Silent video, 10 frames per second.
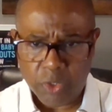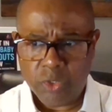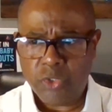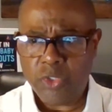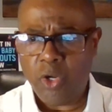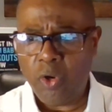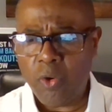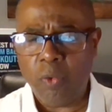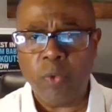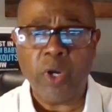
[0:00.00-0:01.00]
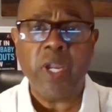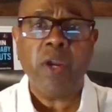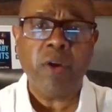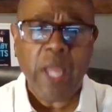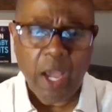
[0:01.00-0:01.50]
So we're
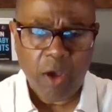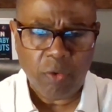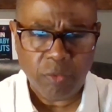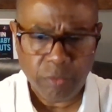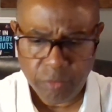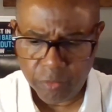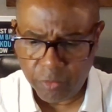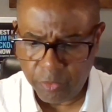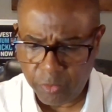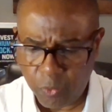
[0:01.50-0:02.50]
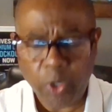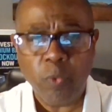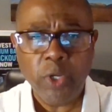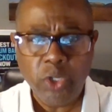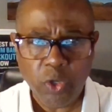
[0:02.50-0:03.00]
here now. What do
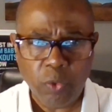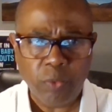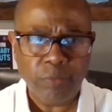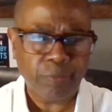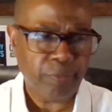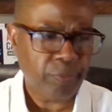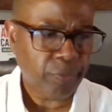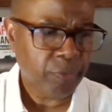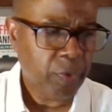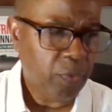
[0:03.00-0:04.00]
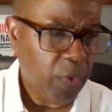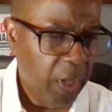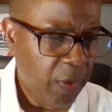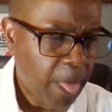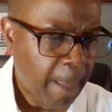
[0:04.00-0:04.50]
we do?
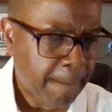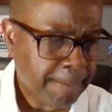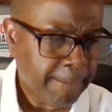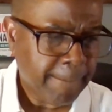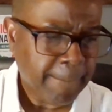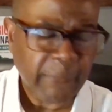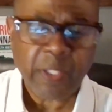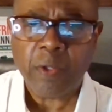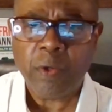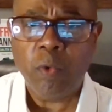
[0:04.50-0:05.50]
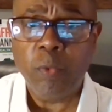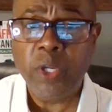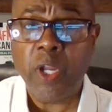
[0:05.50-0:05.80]
Well, we get